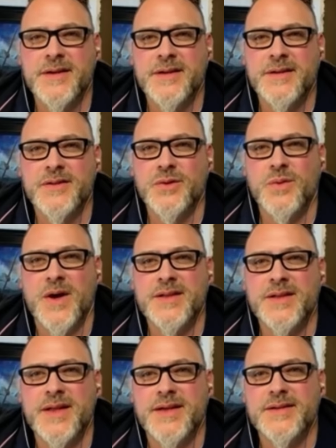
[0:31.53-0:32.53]
the one
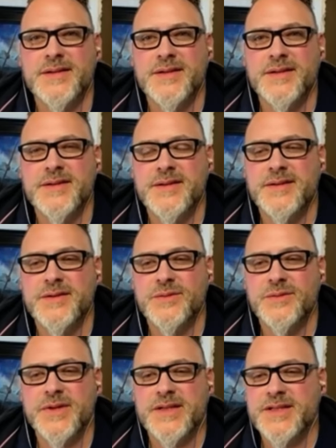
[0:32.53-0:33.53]
that
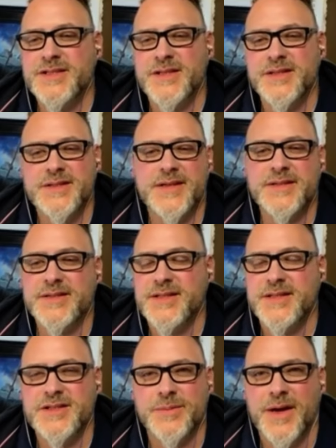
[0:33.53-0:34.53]
religion doesn't
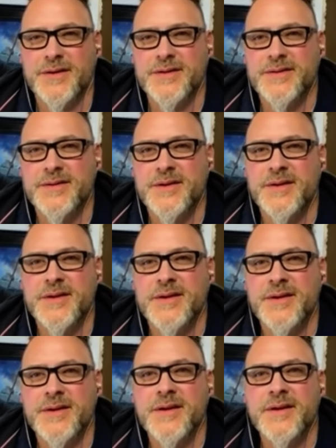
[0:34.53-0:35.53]
teach about,
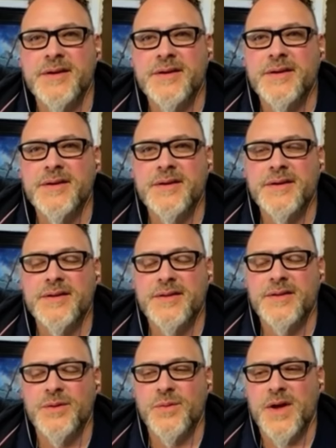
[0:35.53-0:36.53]

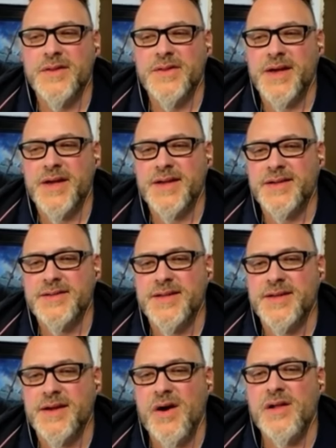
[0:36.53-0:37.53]
the one that is
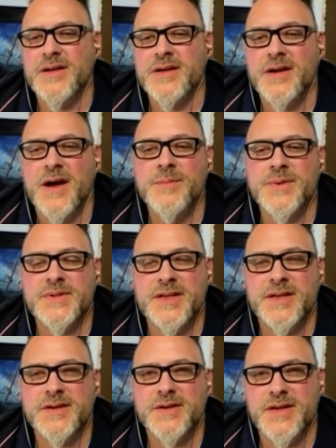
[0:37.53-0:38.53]
the
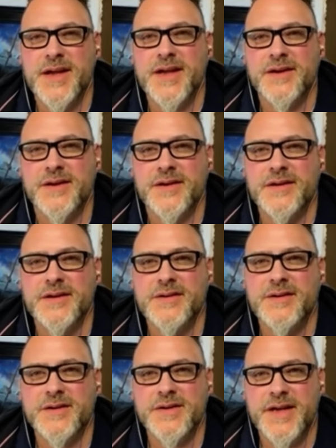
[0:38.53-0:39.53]
all-encompassing creator,
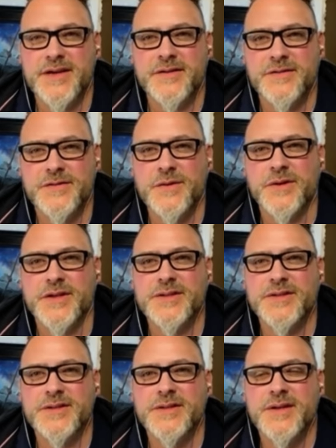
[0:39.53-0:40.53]
creative
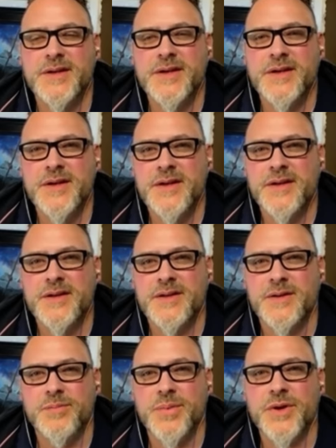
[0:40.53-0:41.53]
force, the
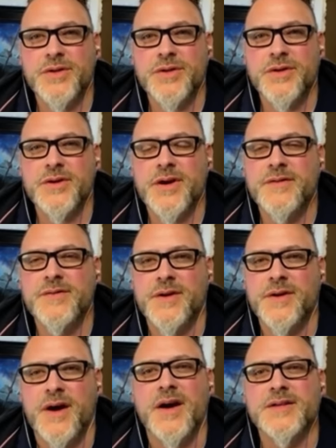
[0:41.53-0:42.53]
birther of the
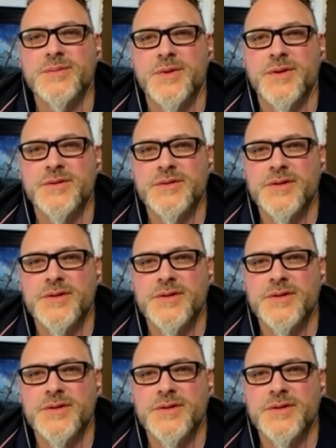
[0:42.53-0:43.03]
cosmos,